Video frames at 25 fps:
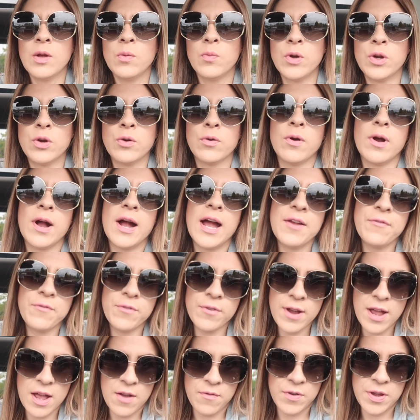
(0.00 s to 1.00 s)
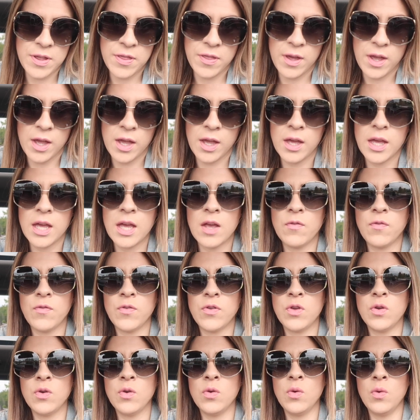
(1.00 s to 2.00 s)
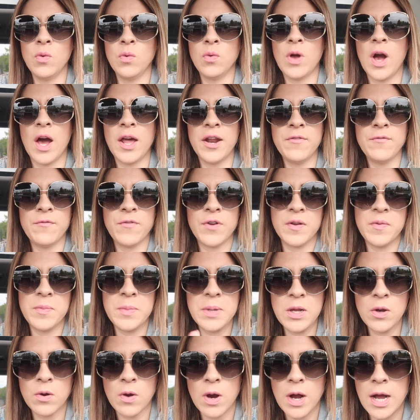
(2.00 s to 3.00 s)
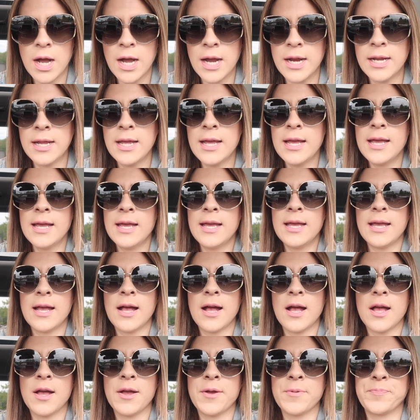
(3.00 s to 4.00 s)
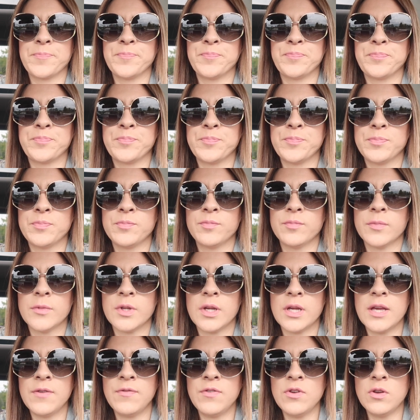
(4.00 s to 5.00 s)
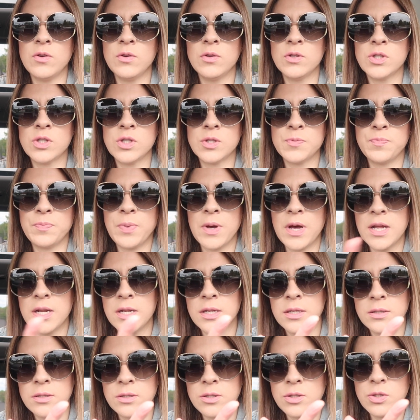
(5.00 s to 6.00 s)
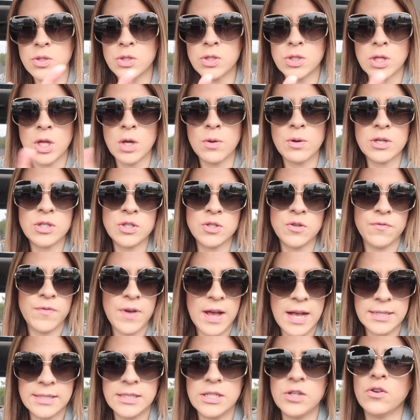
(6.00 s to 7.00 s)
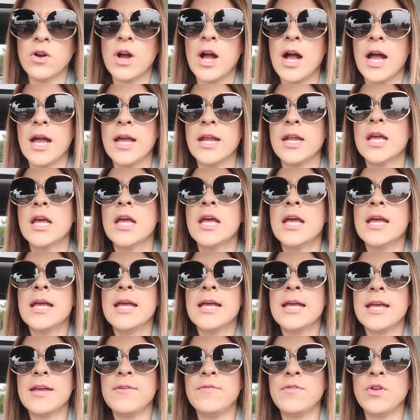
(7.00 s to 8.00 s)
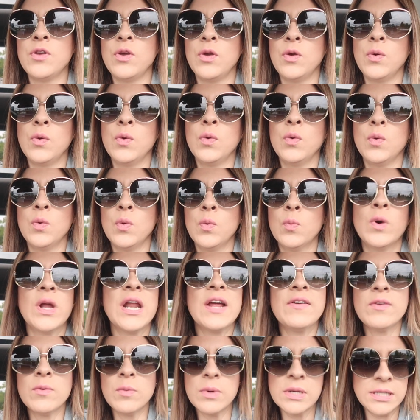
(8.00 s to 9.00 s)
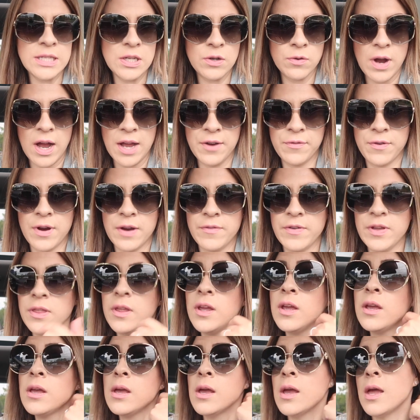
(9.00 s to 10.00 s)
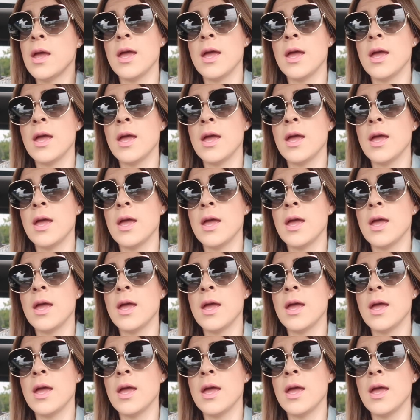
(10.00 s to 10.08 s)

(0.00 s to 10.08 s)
Would cry for everything. If you got in front of me, he cried. If you spun too slow or too fast, he cried. If you, whatever it was, he cried for everything.